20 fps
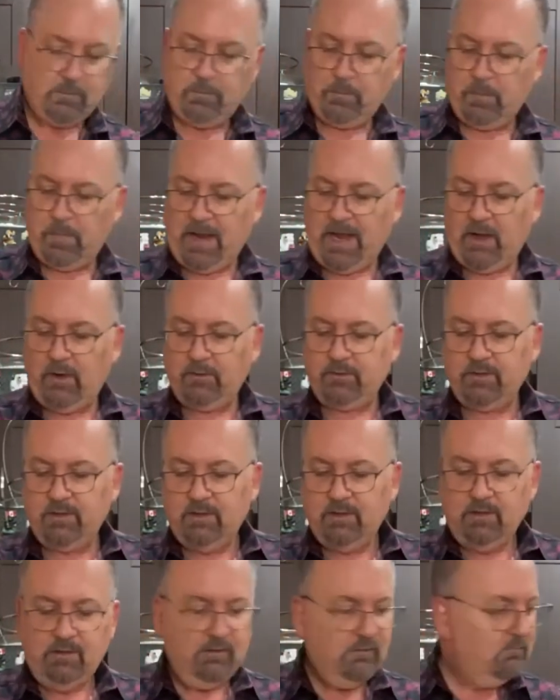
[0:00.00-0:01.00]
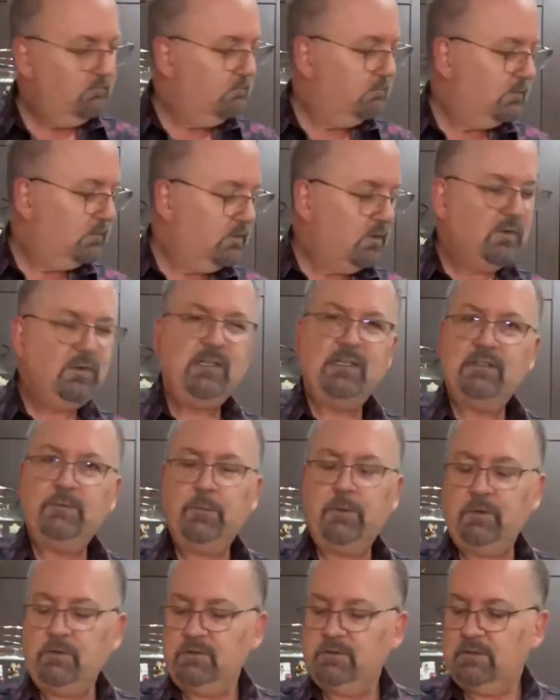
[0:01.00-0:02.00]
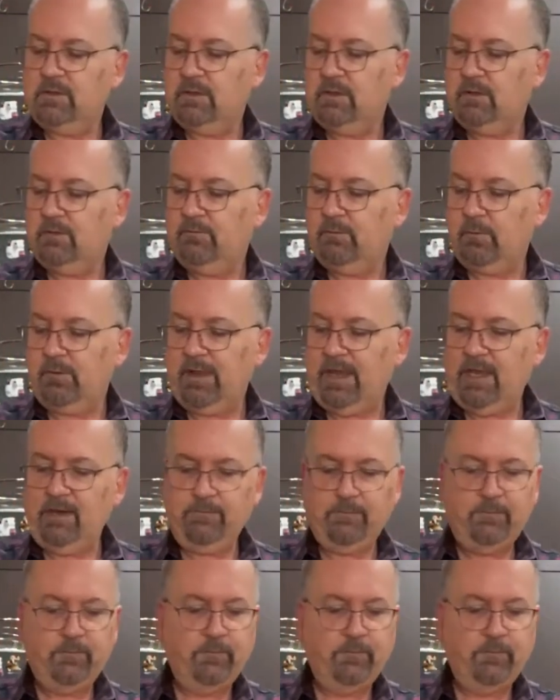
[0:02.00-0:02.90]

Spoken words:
About 2 teaspoons for that.